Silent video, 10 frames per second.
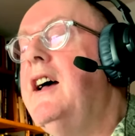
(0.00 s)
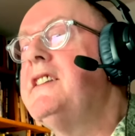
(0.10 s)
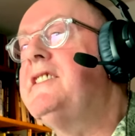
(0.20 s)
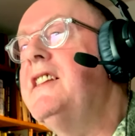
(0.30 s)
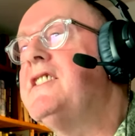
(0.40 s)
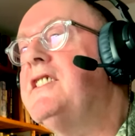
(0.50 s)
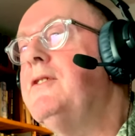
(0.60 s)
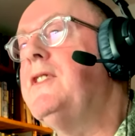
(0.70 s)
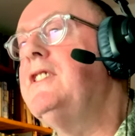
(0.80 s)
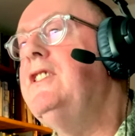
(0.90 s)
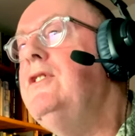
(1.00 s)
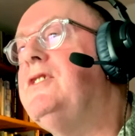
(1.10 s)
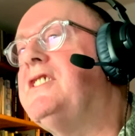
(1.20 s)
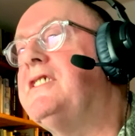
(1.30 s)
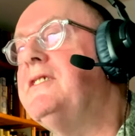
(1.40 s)
a sense of a
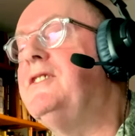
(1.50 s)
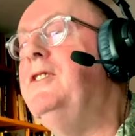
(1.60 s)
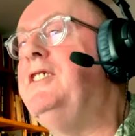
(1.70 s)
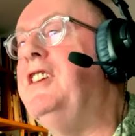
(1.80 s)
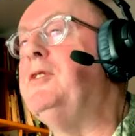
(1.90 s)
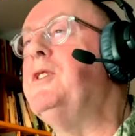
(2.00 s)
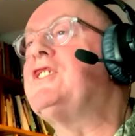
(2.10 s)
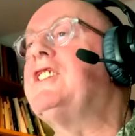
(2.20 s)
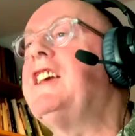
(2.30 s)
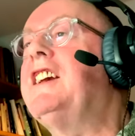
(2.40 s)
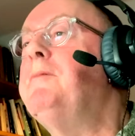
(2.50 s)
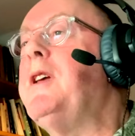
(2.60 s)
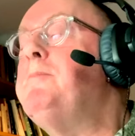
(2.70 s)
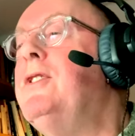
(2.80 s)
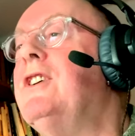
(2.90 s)
use to which they can
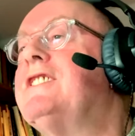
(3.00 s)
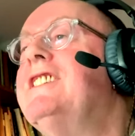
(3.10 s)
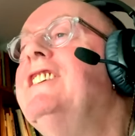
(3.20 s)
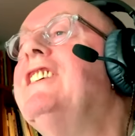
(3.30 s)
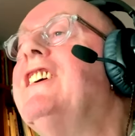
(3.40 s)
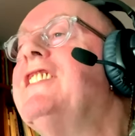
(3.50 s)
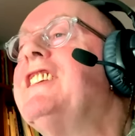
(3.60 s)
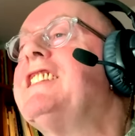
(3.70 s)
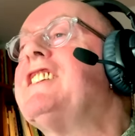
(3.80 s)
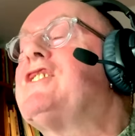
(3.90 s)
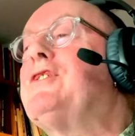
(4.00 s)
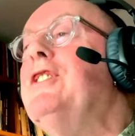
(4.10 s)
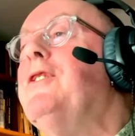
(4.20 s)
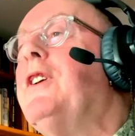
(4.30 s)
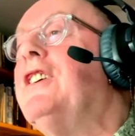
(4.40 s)
be put. You know, I think that's
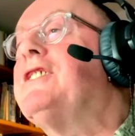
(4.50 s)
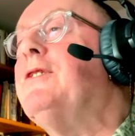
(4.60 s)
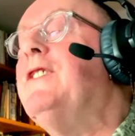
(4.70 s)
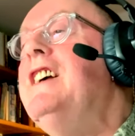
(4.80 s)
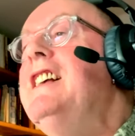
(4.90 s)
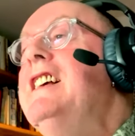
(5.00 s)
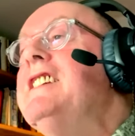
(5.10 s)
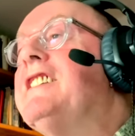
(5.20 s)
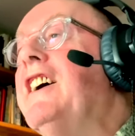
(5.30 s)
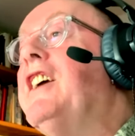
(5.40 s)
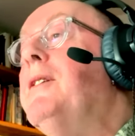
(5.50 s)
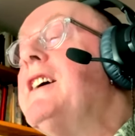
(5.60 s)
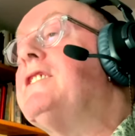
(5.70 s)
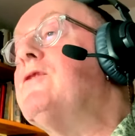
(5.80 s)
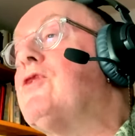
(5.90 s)
true of a lot of
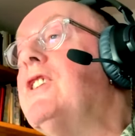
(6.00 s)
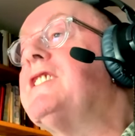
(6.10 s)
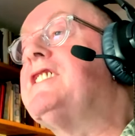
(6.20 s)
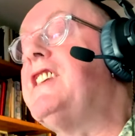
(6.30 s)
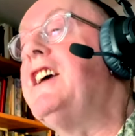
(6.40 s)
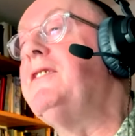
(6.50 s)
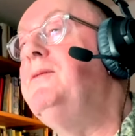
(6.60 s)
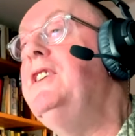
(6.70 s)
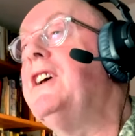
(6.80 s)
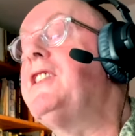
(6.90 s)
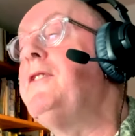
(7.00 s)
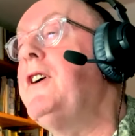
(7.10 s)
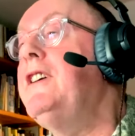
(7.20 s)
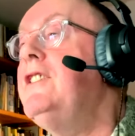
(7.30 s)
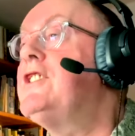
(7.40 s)
psychoactive drugs. They're, you know, they're
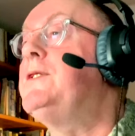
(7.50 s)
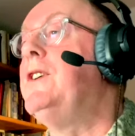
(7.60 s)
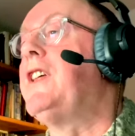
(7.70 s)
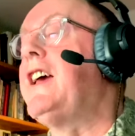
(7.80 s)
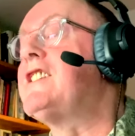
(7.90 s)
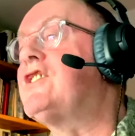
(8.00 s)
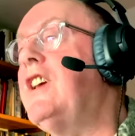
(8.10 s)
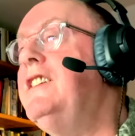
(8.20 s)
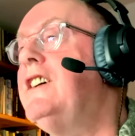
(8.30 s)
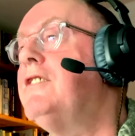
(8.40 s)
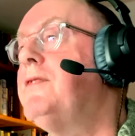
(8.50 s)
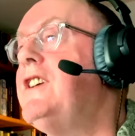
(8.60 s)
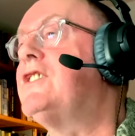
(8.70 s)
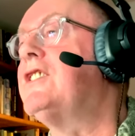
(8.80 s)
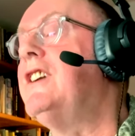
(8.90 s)
very useful. They extend our
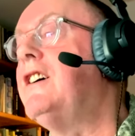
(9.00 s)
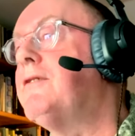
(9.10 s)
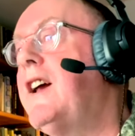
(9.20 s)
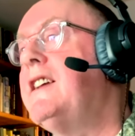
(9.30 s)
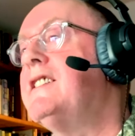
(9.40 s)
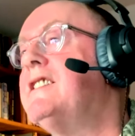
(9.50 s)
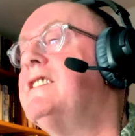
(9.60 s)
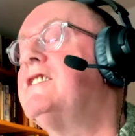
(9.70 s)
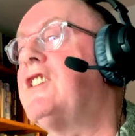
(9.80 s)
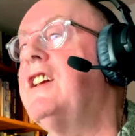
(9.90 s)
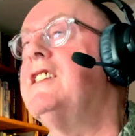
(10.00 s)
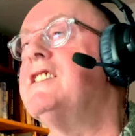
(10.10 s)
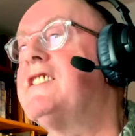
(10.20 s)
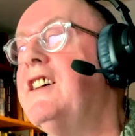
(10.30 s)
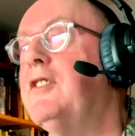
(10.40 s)
reach and our range in
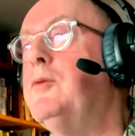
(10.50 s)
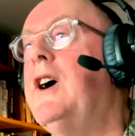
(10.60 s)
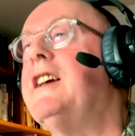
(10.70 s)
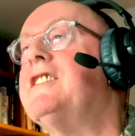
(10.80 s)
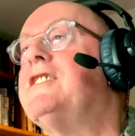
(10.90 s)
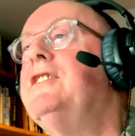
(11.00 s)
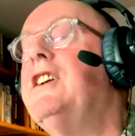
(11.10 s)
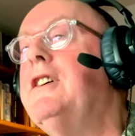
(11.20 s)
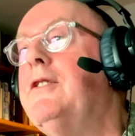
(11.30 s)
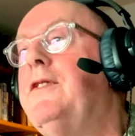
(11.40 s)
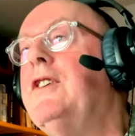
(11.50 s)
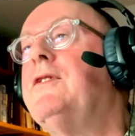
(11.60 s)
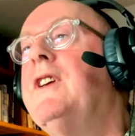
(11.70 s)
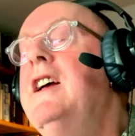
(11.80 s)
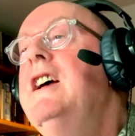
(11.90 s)
certain ways. You know, if
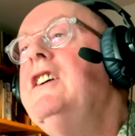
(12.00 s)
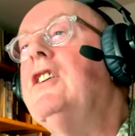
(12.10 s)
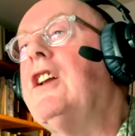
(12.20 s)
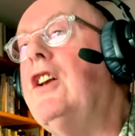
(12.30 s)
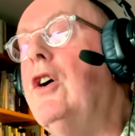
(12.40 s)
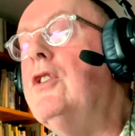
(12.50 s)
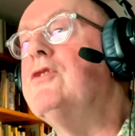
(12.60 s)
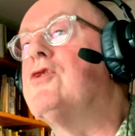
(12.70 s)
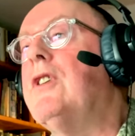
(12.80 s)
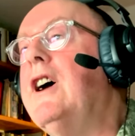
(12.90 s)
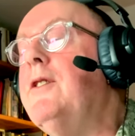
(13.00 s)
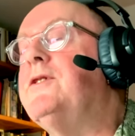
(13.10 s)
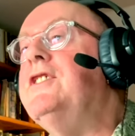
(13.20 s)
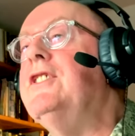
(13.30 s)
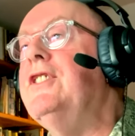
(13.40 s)
you've got a long drive
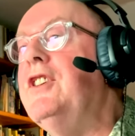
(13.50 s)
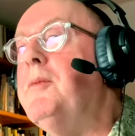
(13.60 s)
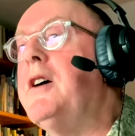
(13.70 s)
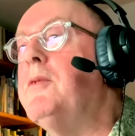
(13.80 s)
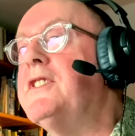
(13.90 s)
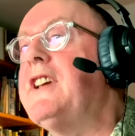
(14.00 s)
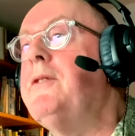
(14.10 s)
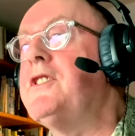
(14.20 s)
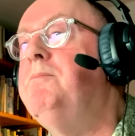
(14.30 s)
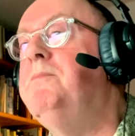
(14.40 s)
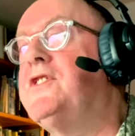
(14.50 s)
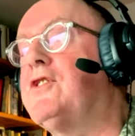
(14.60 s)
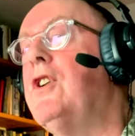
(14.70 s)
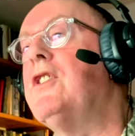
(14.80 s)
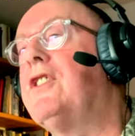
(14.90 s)
to do, you might want to have a
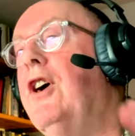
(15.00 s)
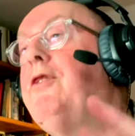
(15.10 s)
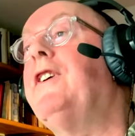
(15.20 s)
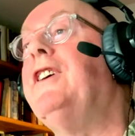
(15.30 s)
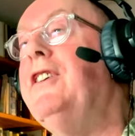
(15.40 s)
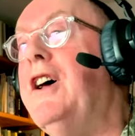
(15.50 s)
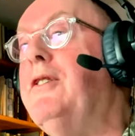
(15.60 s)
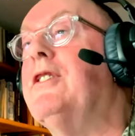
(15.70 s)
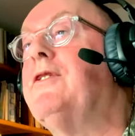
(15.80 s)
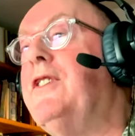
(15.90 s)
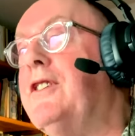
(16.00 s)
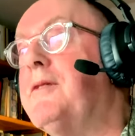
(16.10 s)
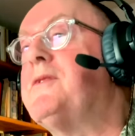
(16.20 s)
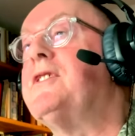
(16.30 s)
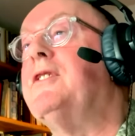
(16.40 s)
strong coffee, you know, or if
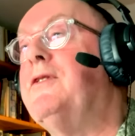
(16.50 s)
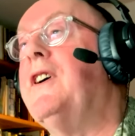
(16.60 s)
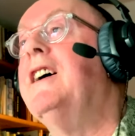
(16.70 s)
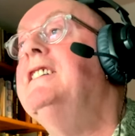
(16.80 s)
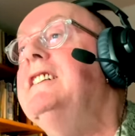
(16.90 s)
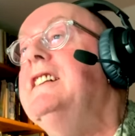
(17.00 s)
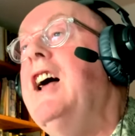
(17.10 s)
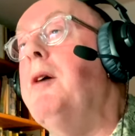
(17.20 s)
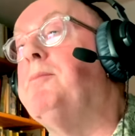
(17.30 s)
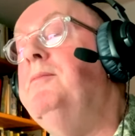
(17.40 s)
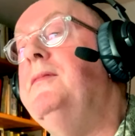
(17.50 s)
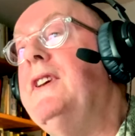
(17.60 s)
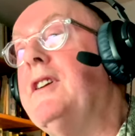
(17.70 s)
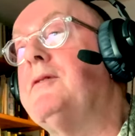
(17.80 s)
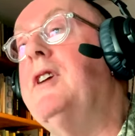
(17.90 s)
you're sort of,
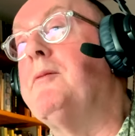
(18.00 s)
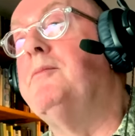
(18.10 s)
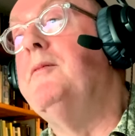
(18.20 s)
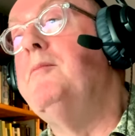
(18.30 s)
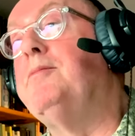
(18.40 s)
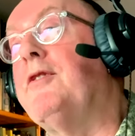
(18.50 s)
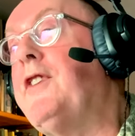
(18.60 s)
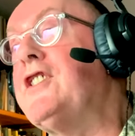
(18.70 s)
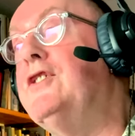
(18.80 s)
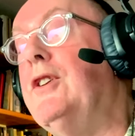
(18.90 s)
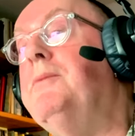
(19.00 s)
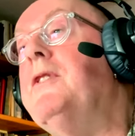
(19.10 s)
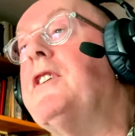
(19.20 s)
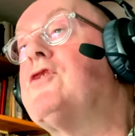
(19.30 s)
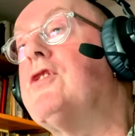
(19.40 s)
you know, a professional, if
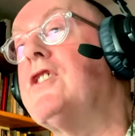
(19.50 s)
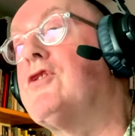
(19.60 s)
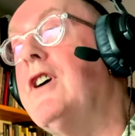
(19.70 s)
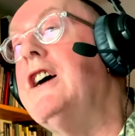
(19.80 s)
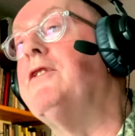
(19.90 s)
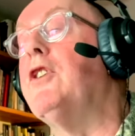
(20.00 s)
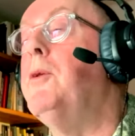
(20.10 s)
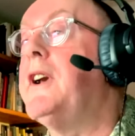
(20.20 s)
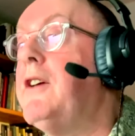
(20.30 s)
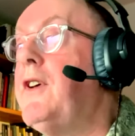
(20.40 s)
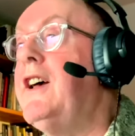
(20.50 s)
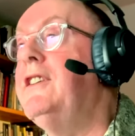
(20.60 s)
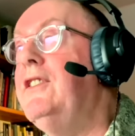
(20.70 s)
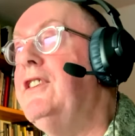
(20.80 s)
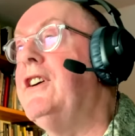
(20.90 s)
you're a truck driver or whatever,
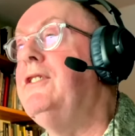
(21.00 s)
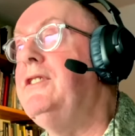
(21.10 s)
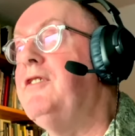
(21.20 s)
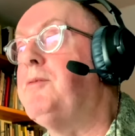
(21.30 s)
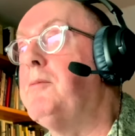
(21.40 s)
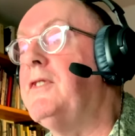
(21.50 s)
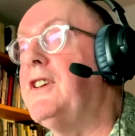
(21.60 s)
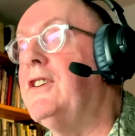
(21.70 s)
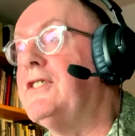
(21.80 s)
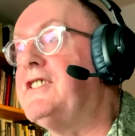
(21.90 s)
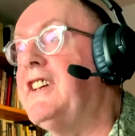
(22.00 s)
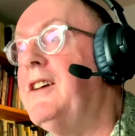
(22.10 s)
you know, you've probably got